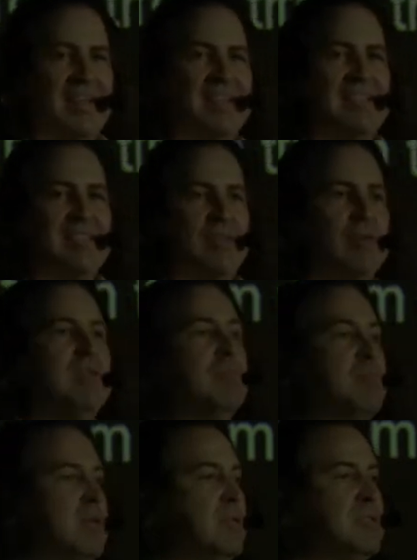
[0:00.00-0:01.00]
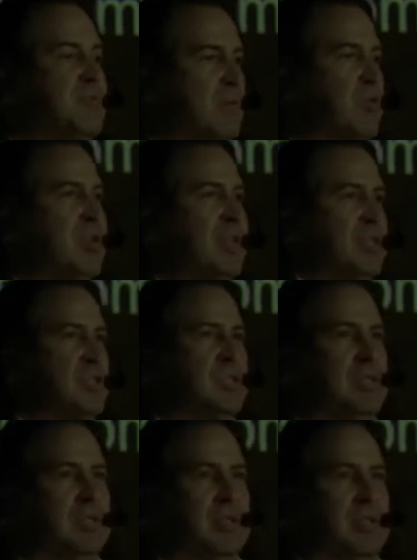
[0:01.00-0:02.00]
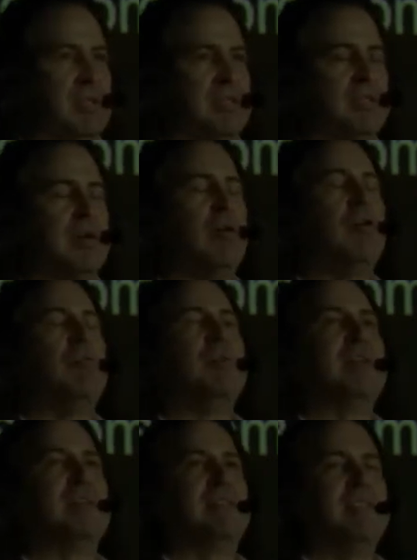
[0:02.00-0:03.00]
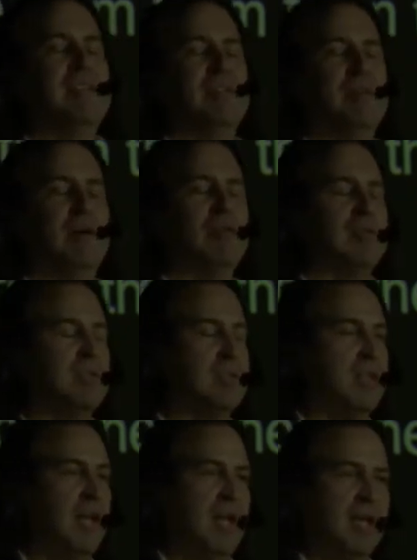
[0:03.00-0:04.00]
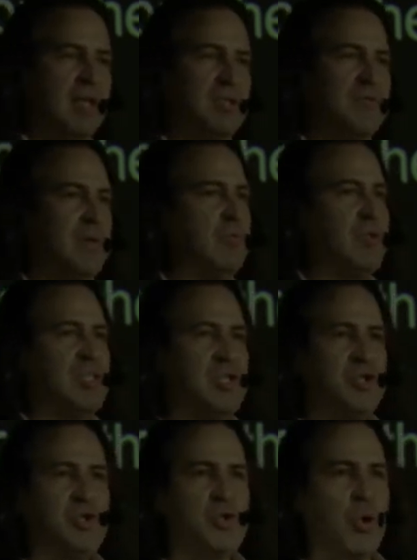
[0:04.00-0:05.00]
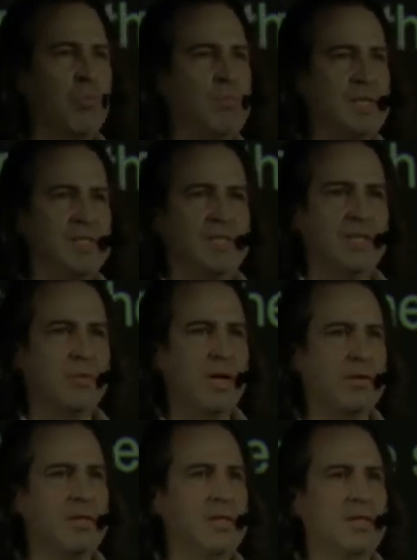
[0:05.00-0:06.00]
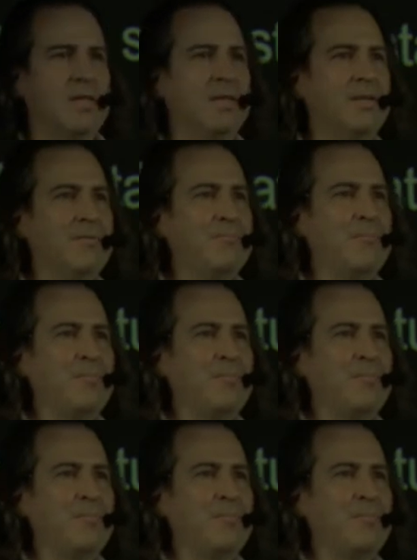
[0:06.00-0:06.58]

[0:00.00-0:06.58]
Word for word: And I said, Oh, yeah, but it's February next year. He said, Oh, my God, thank you. Oh, good. Because February is so busy around here.